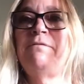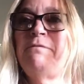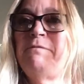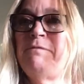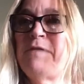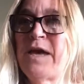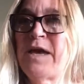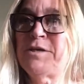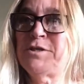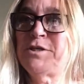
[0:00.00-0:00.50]

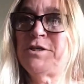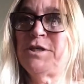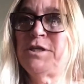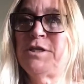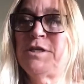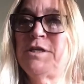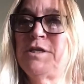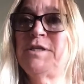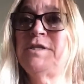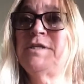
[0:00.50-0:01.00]

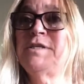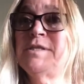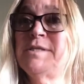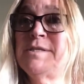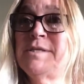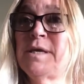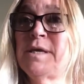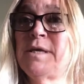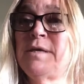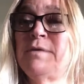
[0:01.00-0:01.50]
fashion
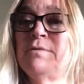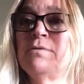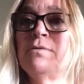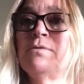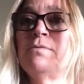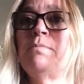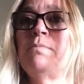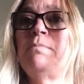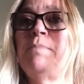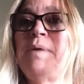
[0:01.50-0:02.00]

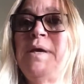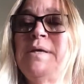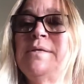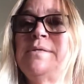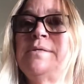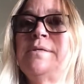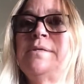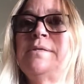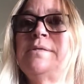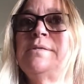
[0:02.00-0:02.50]
designer
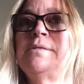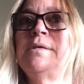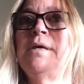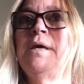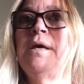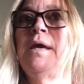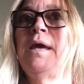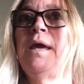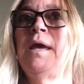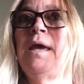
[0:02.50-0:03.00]
pieces
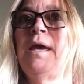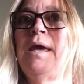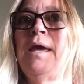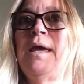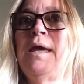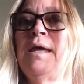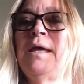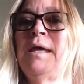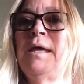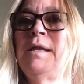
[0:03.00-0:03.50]

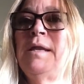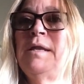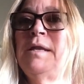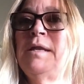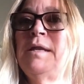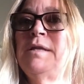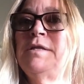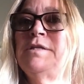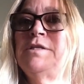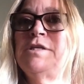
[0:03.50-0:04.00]

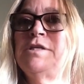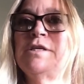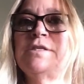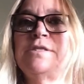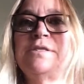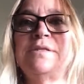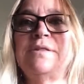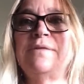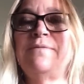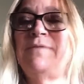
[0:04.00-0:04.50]
and
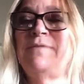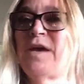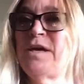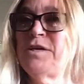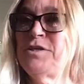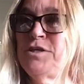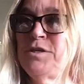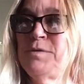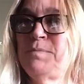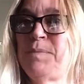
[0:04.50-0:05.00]
just the
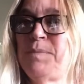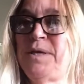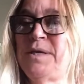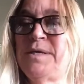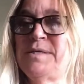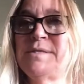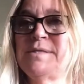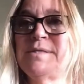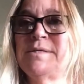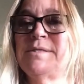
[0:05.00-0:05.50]
fashion
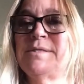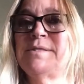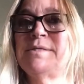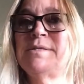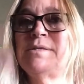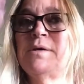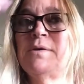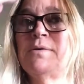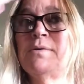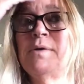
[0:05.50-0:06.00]
pieces.
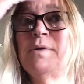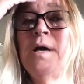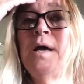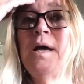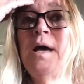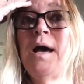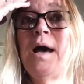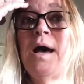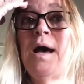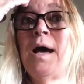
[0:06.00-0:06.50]
So
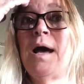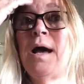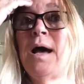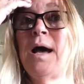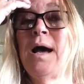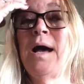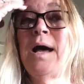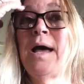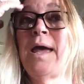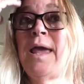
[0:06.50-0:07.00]

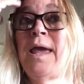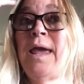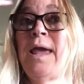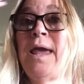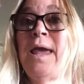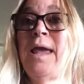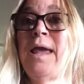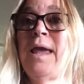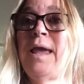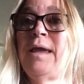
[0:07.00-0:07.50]
I
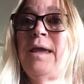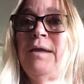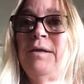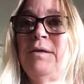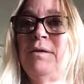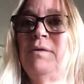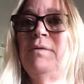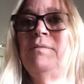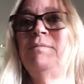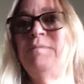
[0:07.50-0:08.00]

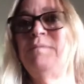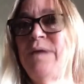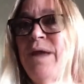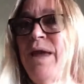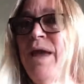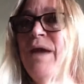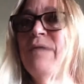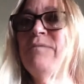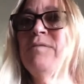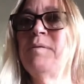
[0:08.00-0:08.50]

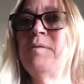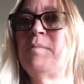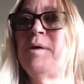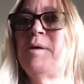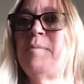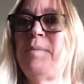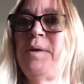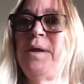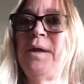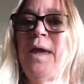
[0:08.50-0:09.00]
have them
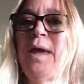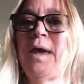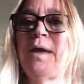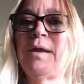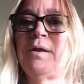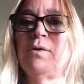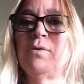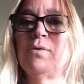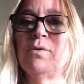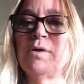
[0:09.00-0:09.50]
up in
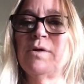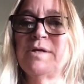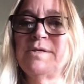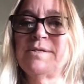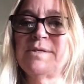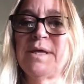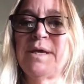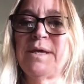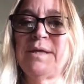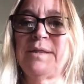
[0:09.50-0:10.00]

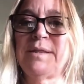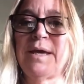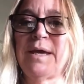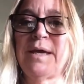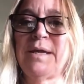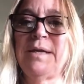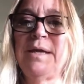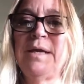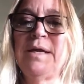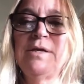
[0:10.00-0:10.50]
categories like
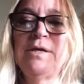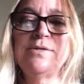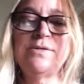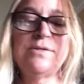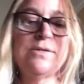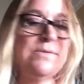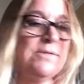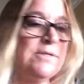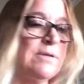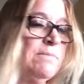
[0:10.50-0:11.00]
that.
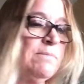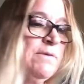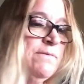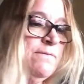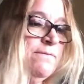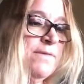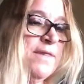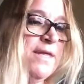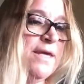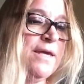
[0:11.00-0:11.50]
So some
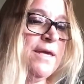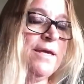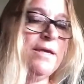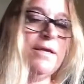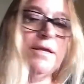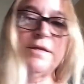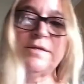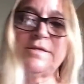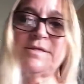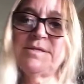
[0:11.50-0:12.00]
of
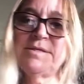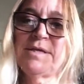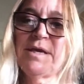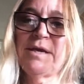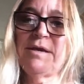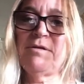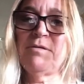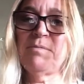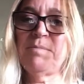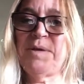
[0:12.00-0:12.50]
the
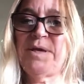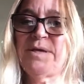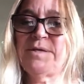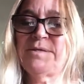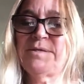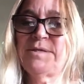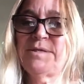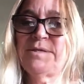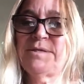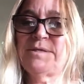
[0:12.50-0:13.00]
designer
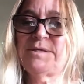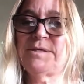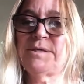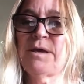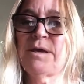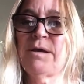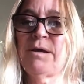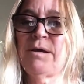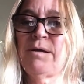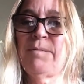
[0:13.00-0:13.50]
pieces
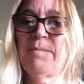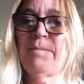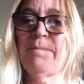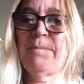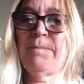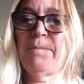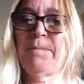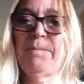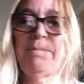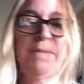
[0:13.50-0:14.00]

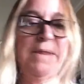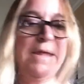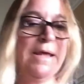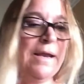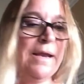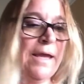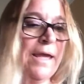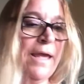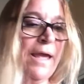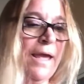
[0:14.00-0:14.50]
that
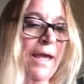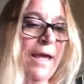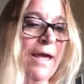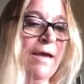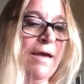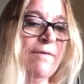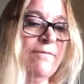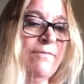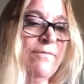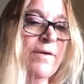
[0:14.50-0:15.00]
I
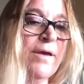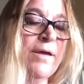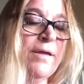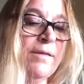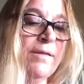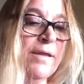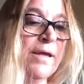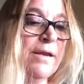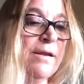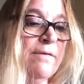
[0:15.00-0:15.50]
have
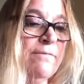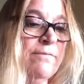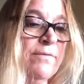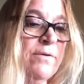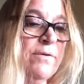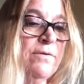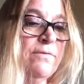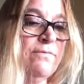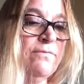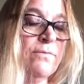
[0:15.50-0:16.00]
and that I've
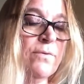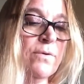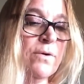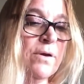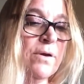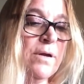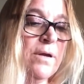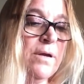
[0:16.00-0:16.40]
looked for,